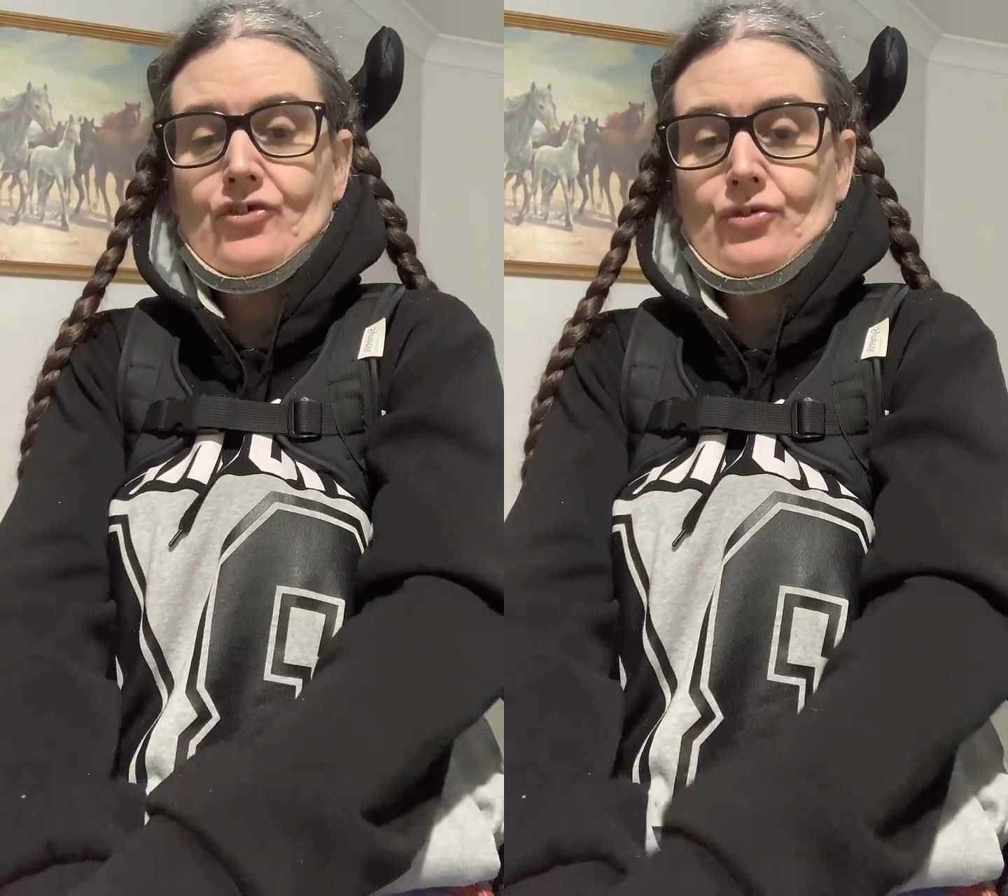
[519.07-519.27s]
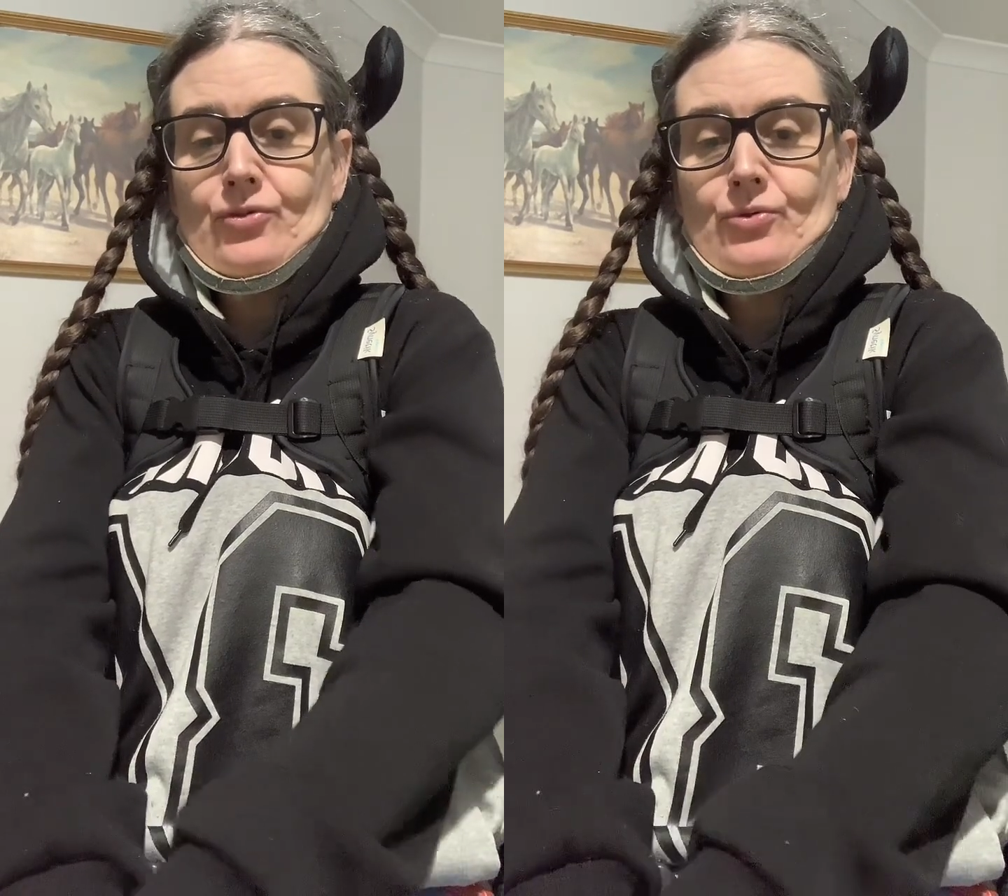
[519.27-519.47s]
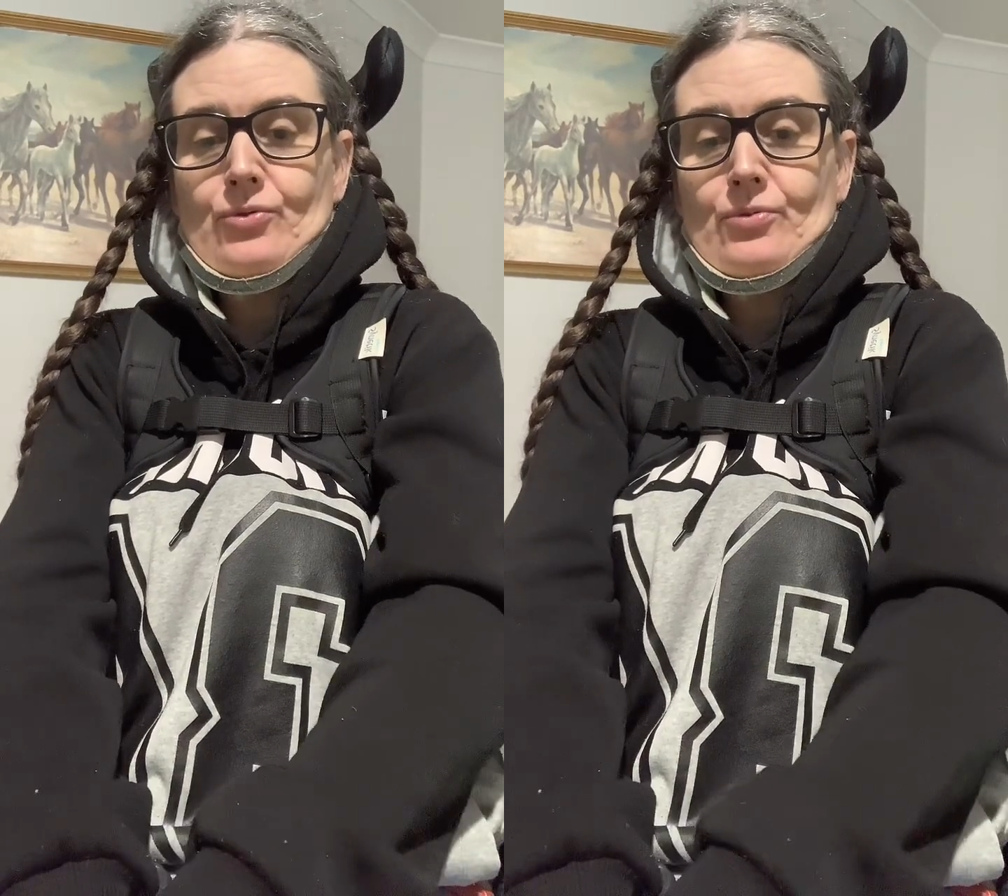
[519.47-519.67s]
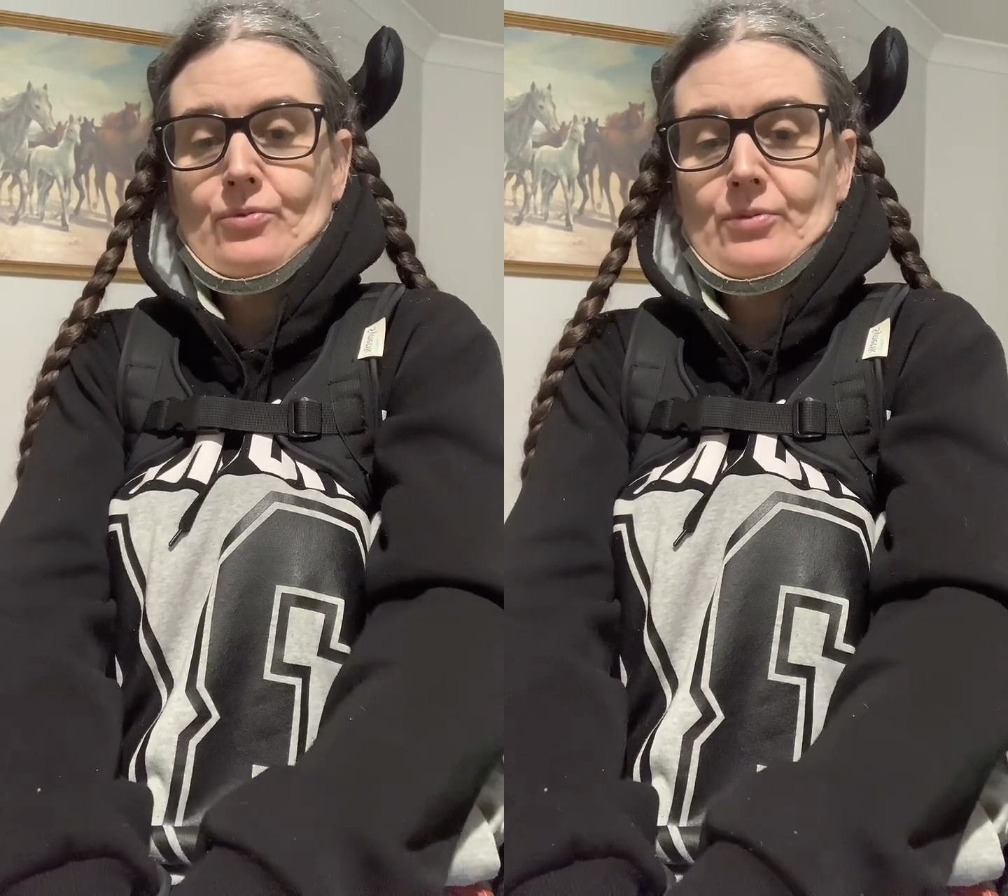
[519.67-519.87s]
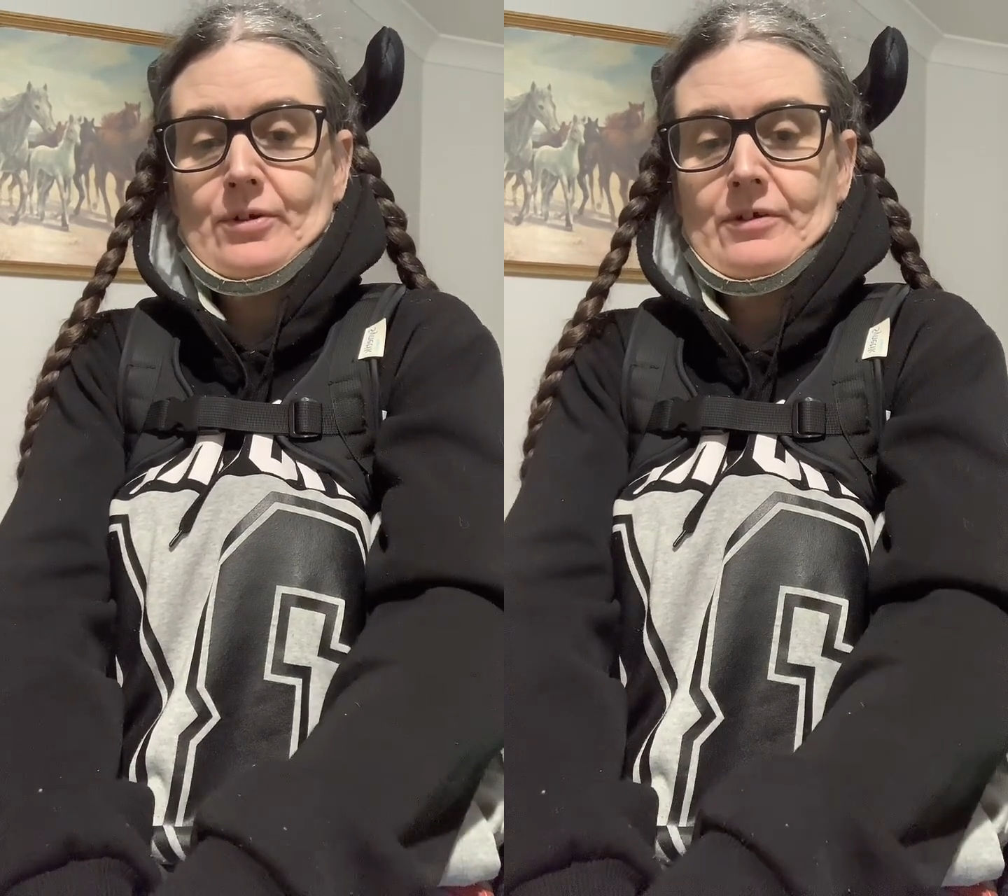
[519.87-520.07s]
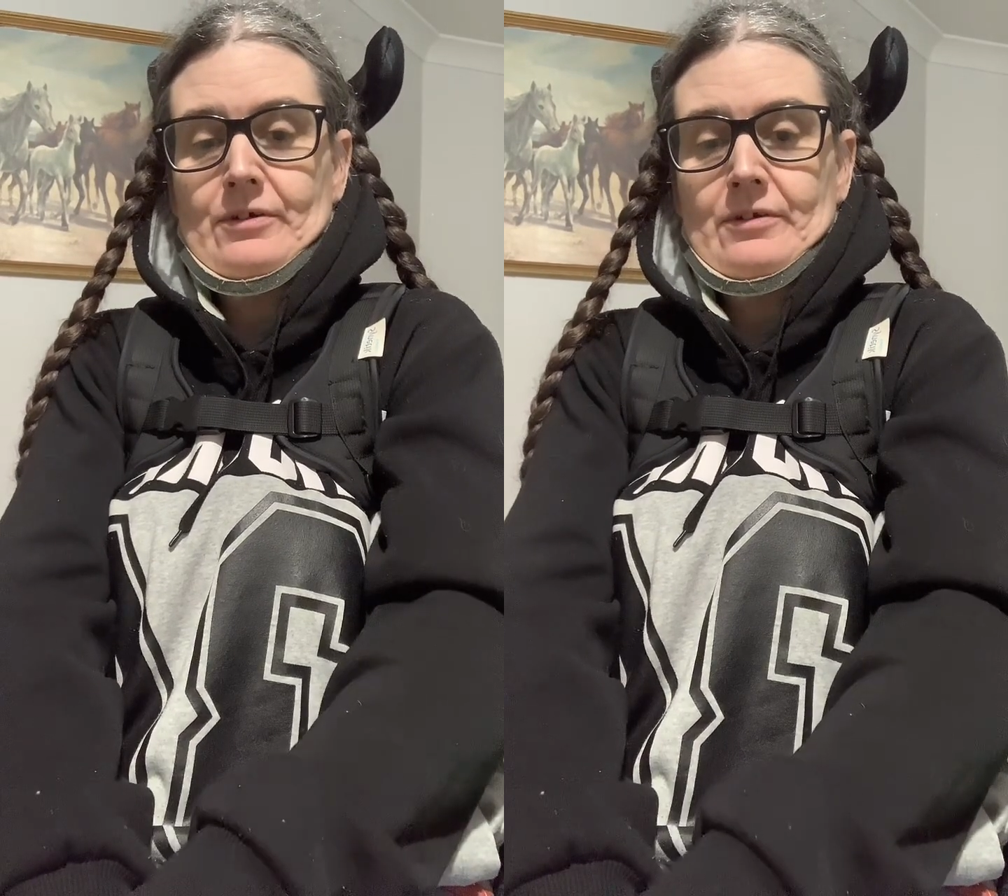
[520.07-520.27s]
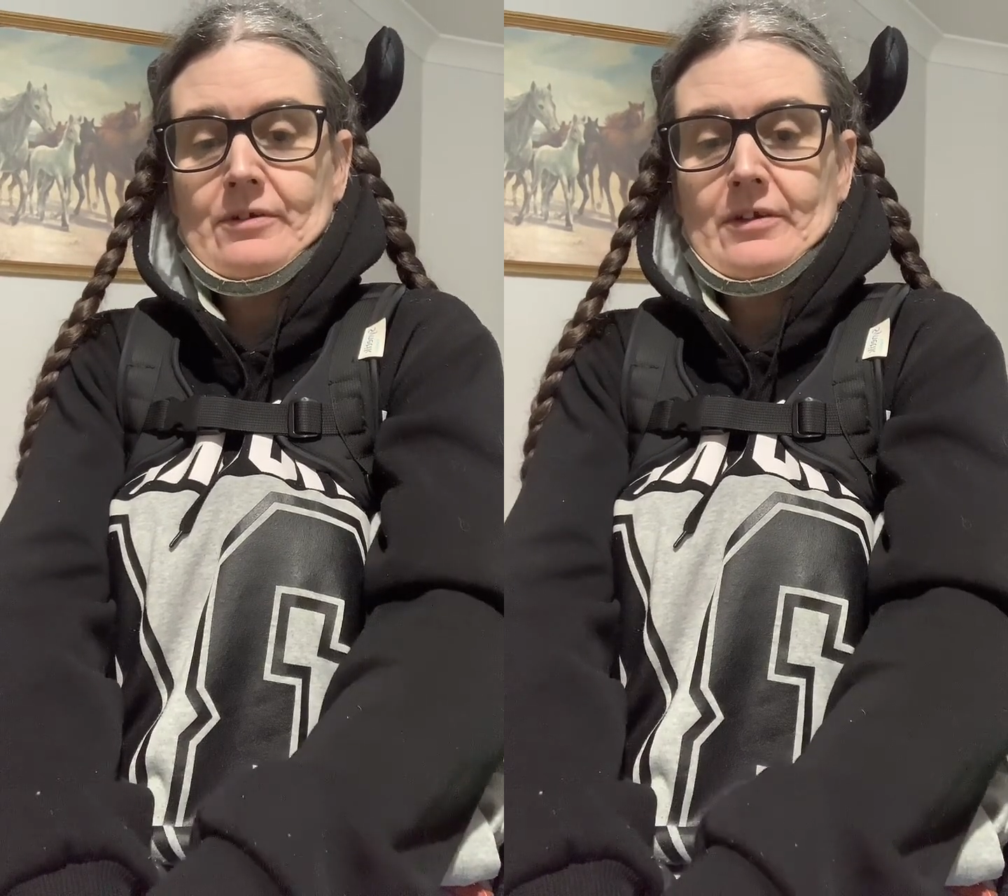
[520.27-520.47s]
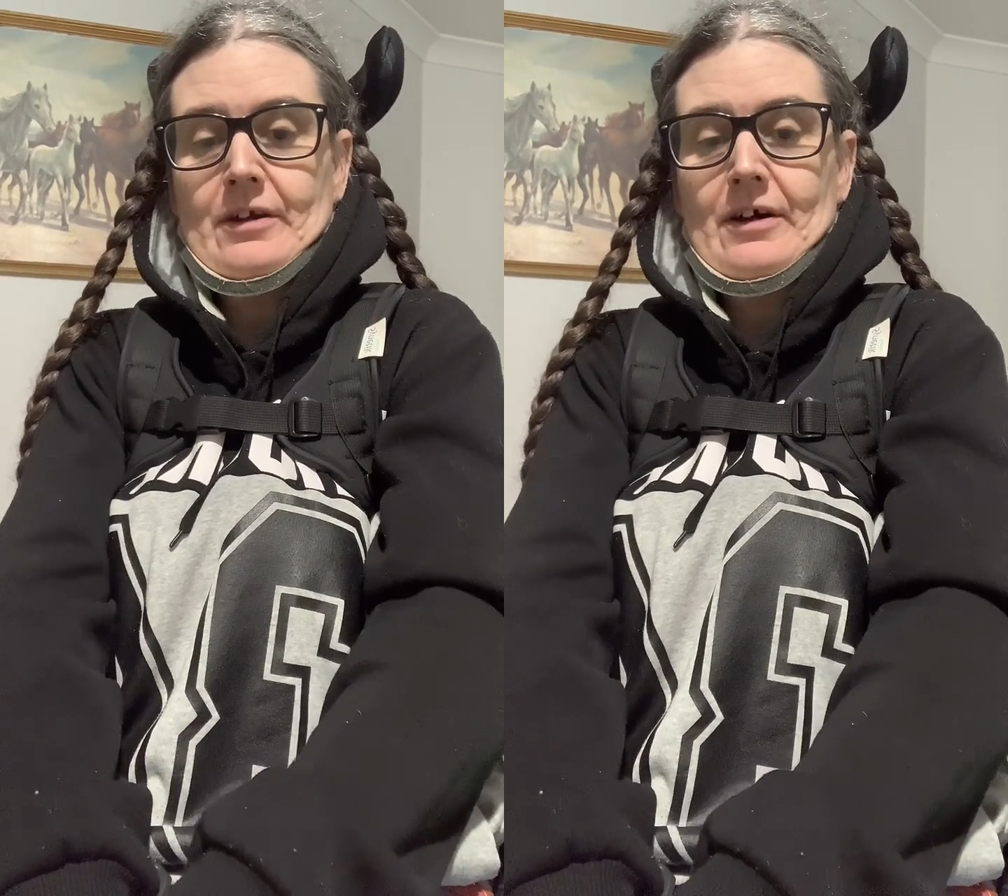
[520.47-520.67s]
do
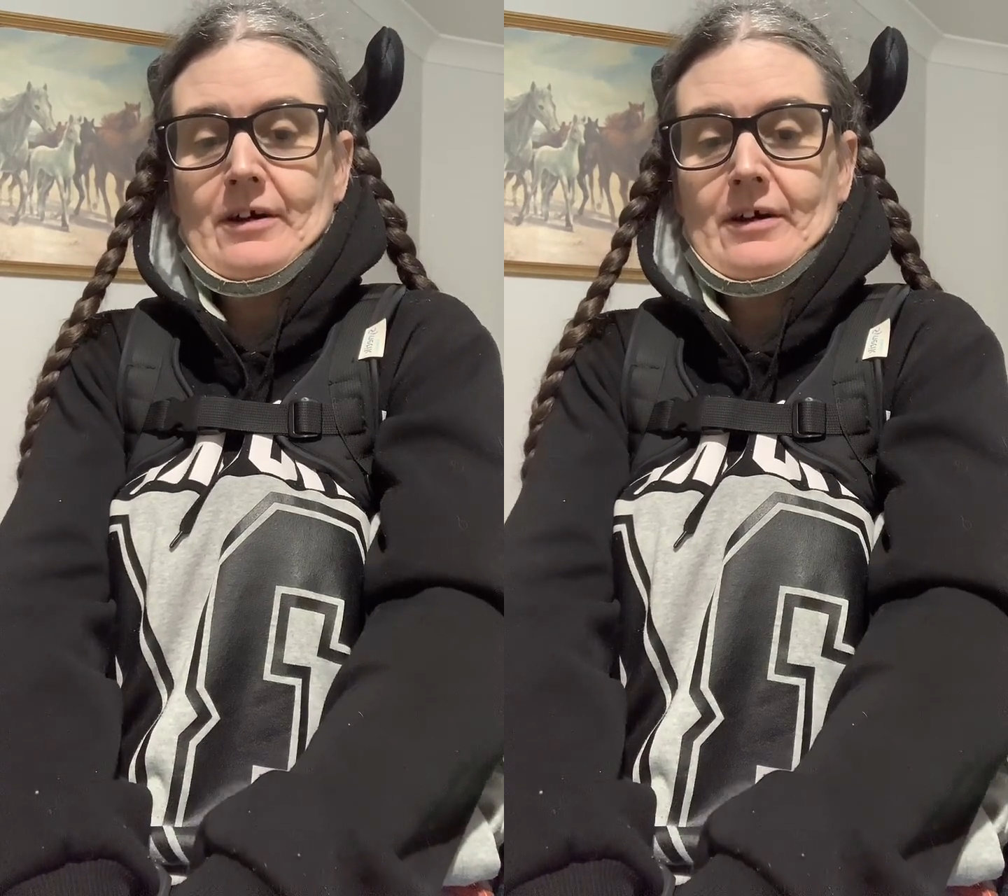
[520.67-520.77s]
with